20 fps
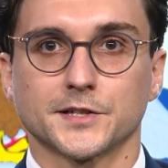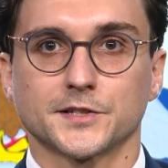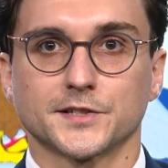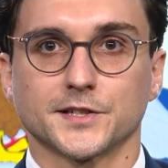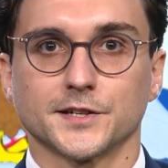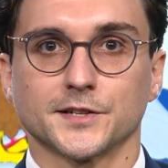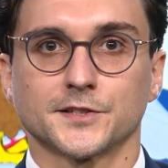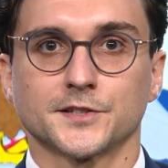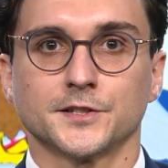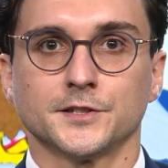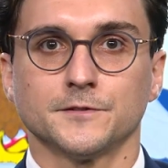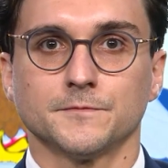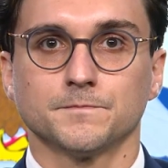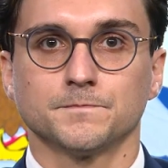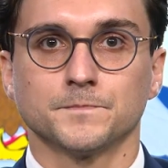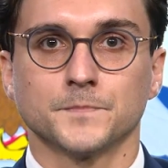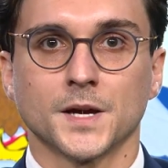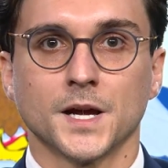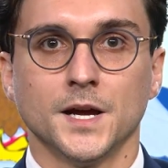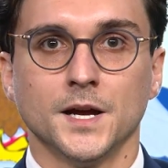citizen,
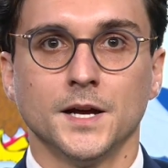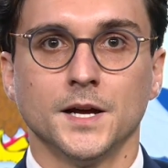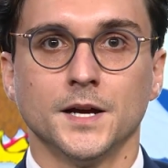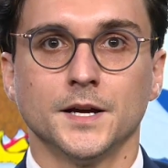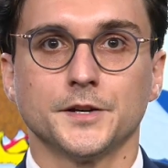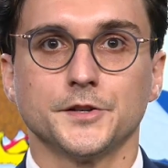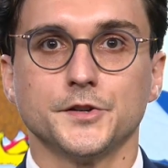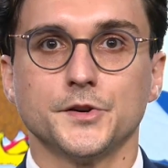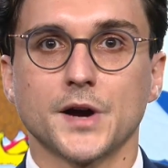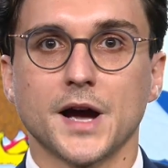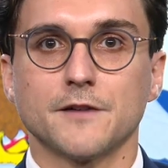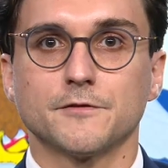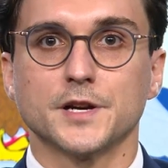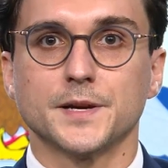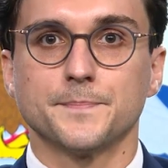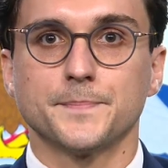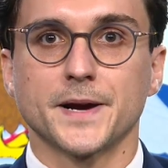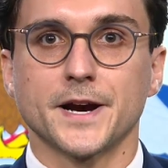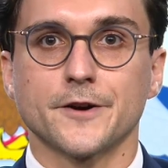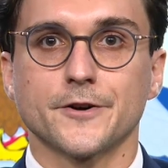you have a
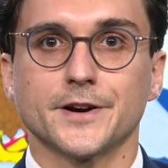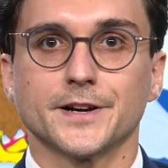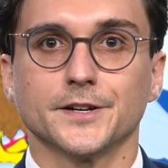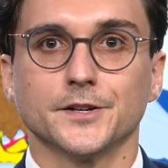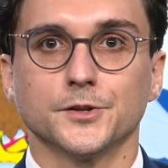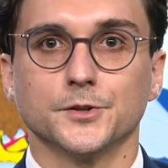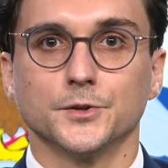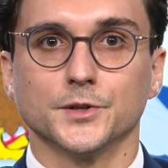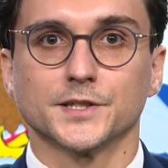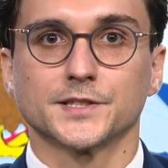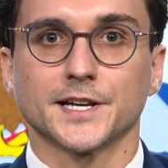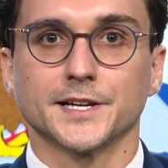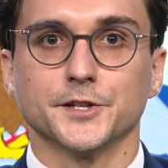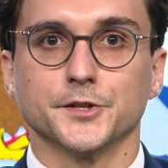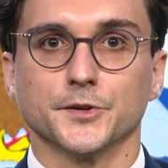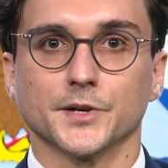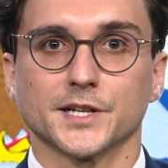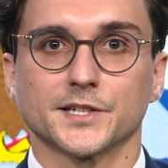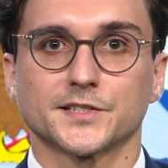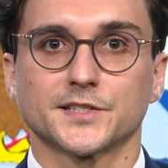parent who is a
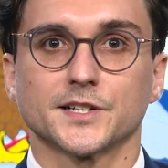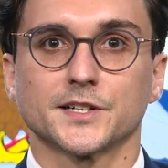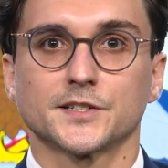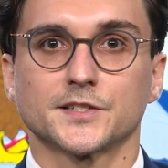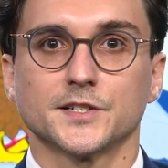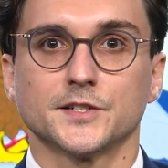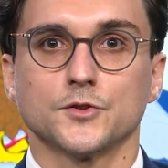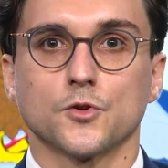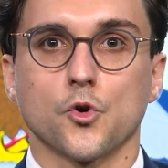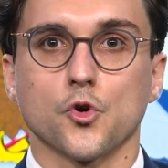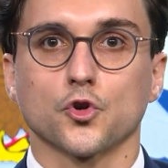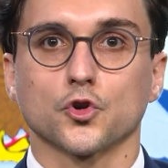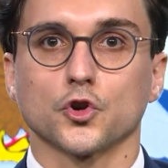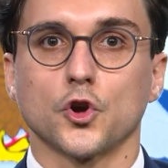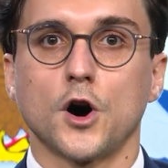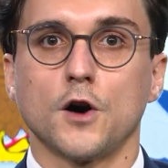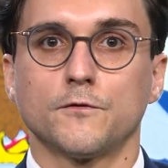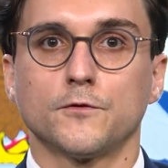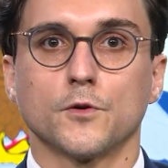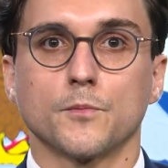U.S. citizen or
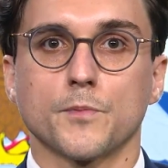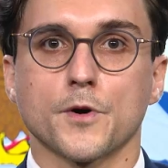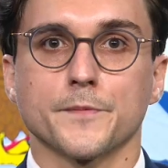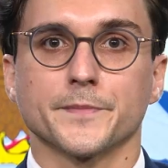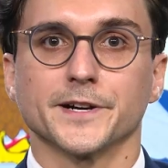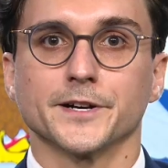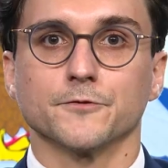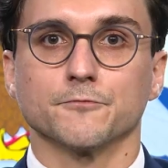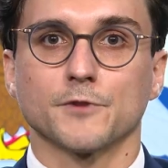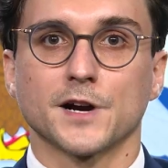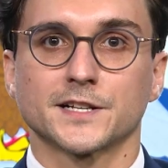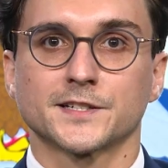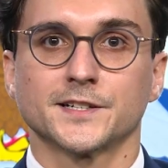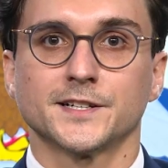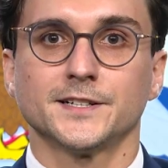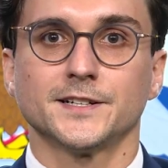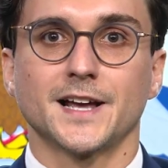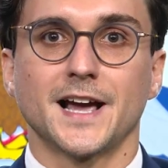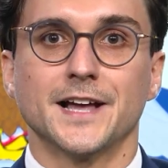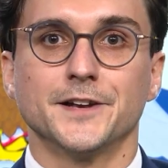lawful permanent
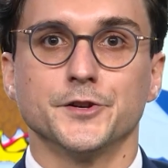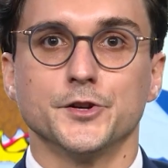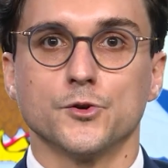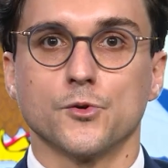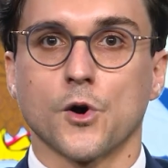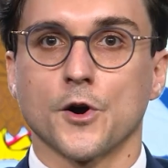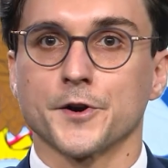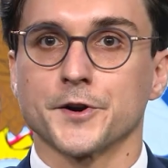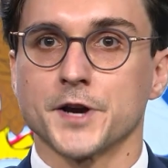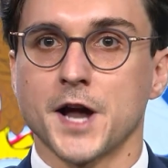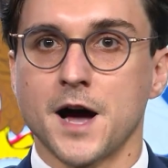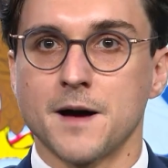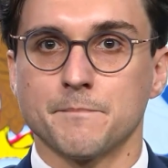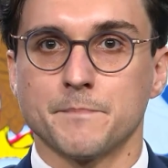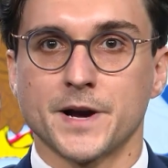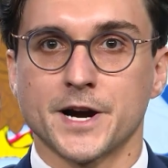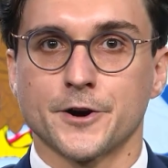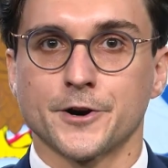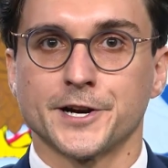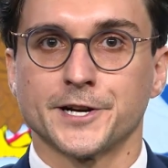resident and you are not
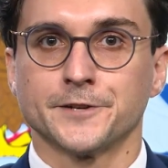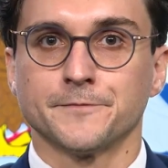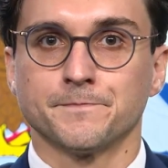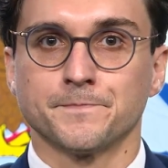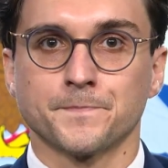married,